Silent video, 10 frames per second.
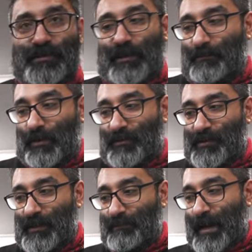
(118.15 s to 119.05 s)
sub
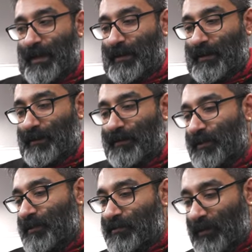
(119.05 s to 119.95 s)
box in the back there
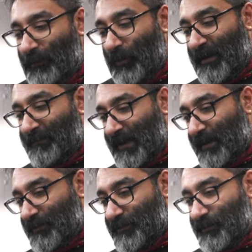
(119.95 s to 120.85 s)
so what I'm
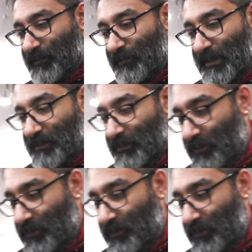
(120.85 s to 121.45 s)
planning to do is